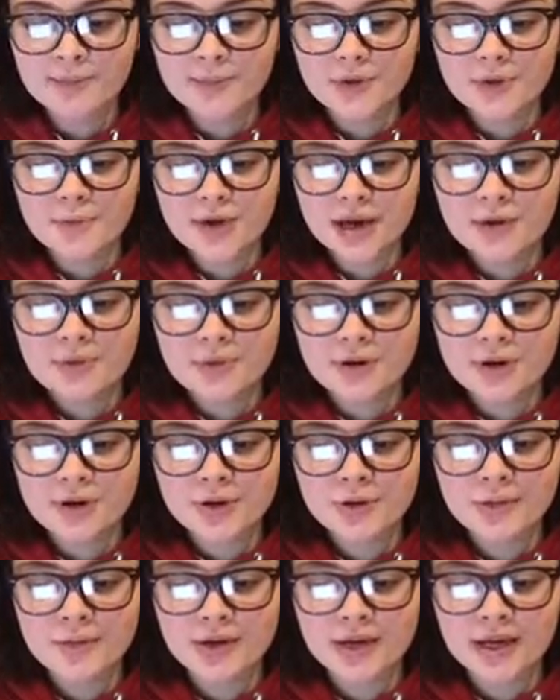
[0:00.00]
You may
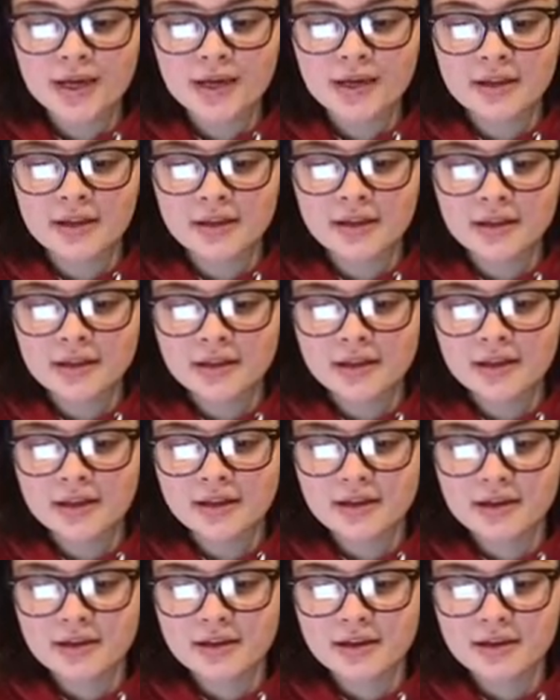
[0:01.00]
wonder when
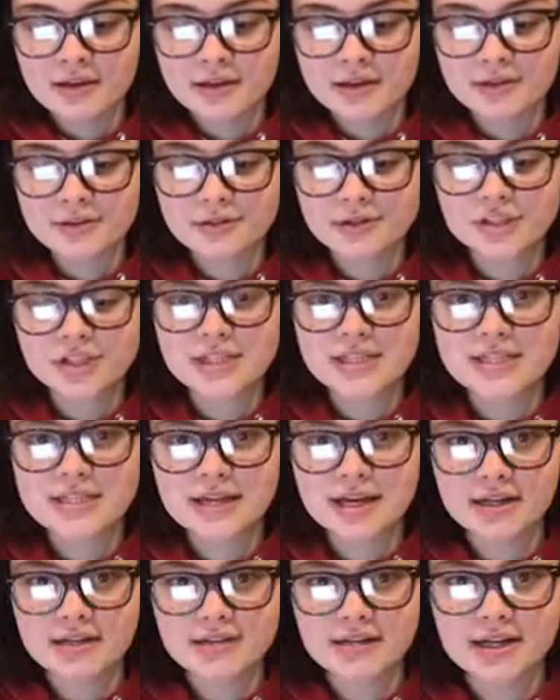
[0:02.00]
you should
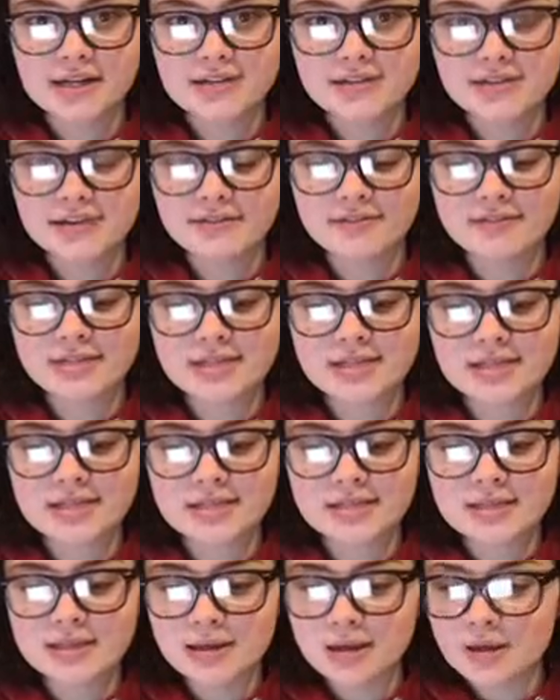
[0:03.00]
sanitize
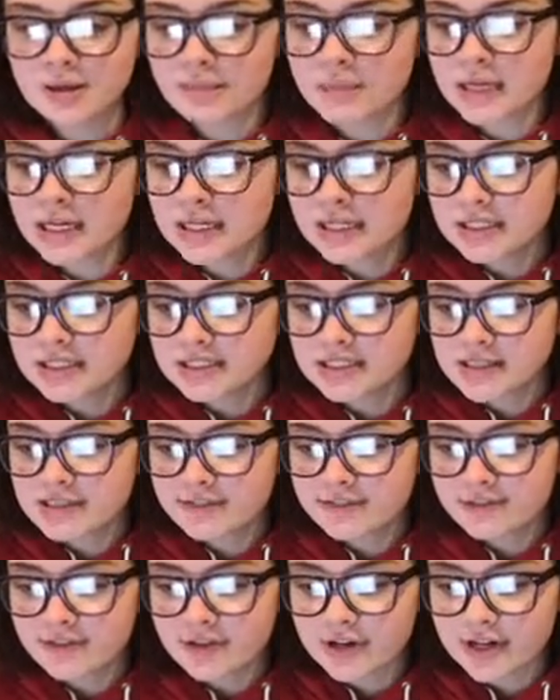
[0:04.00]
surfaces. Some
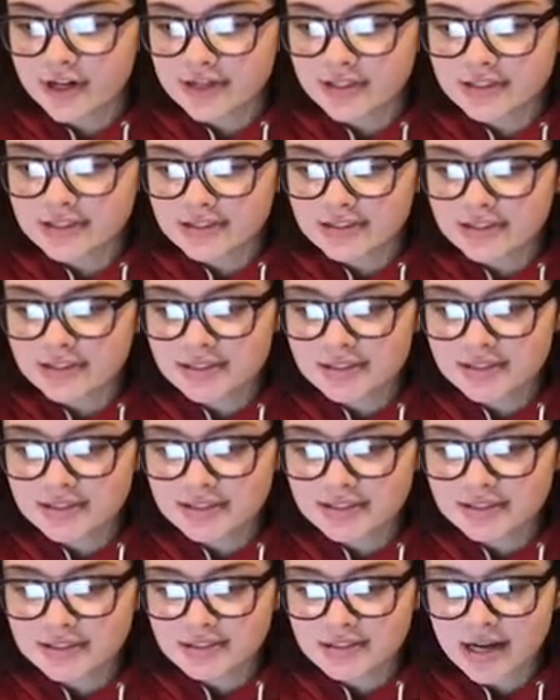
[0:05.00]
different
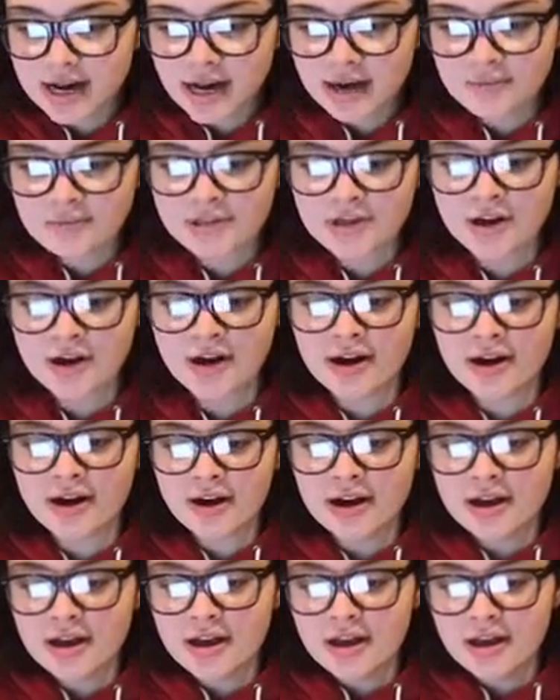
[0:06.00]
times are
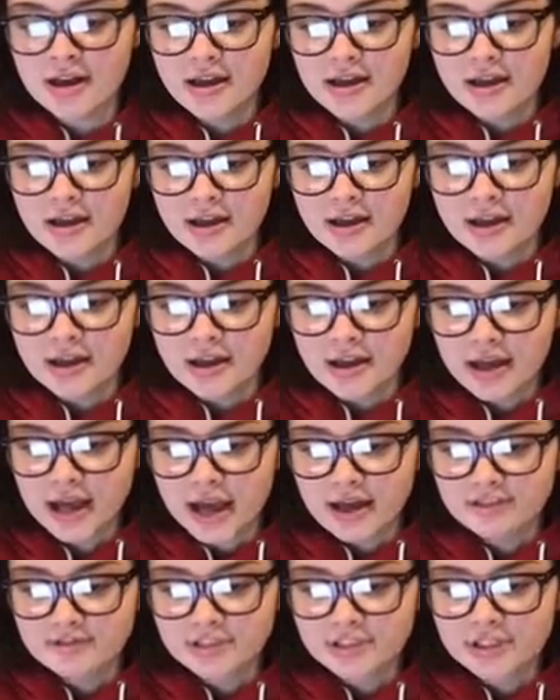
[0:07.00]

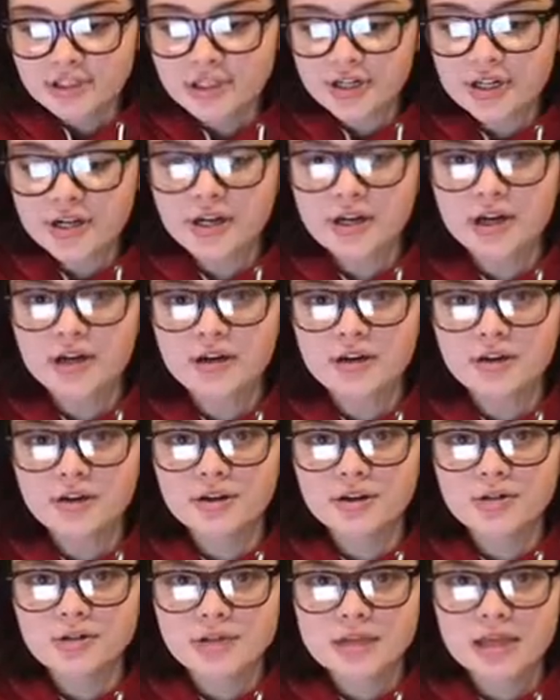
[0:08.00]
after
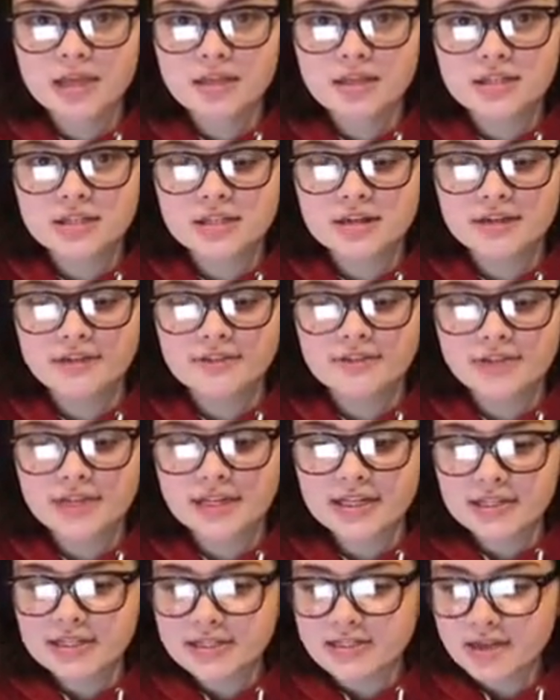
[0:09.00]
using the
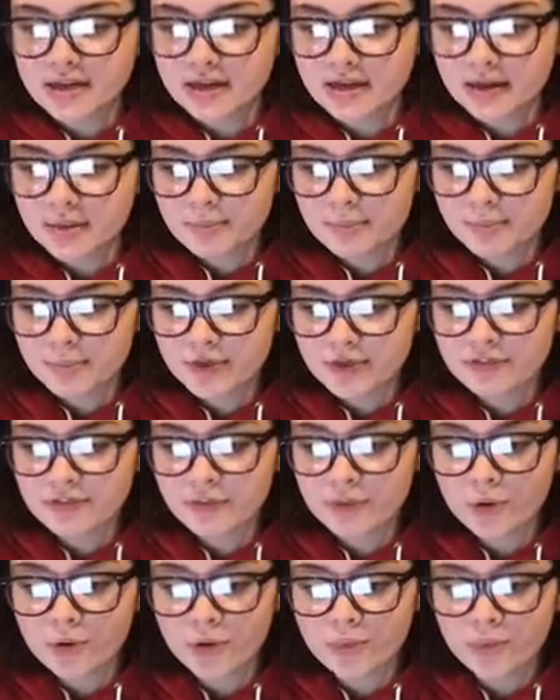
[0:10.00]
surface,
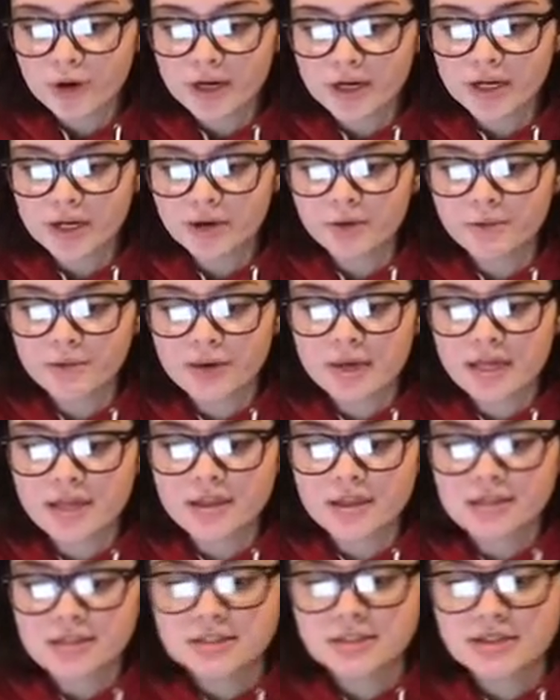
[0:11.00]
before working with
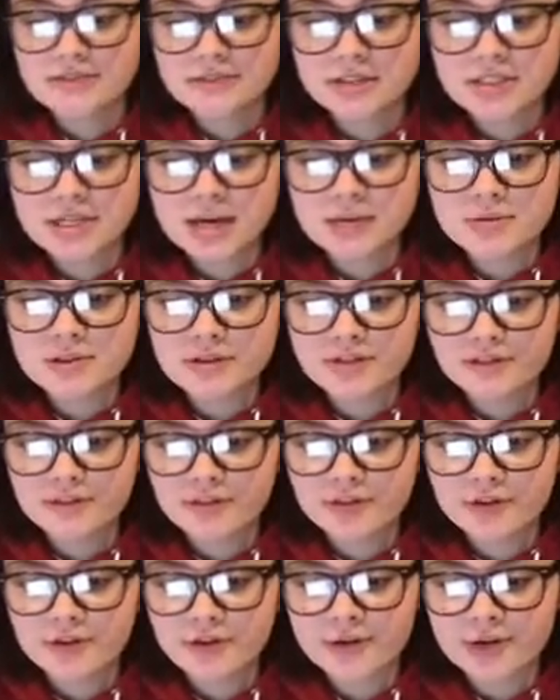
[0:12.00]
different types of
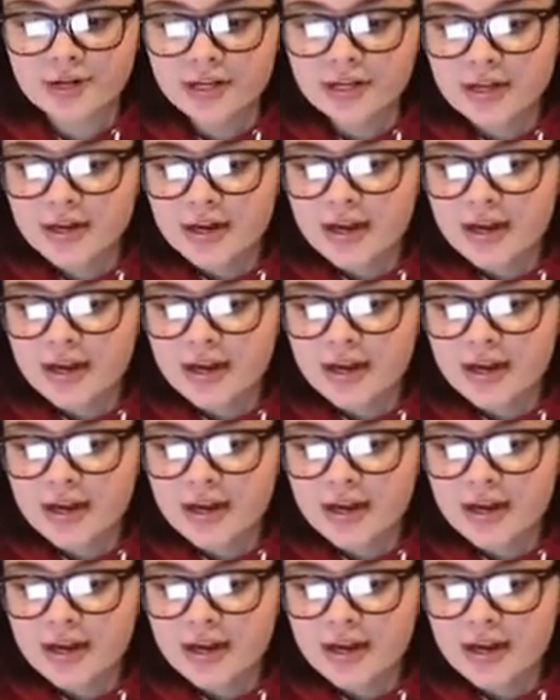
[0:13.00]
food,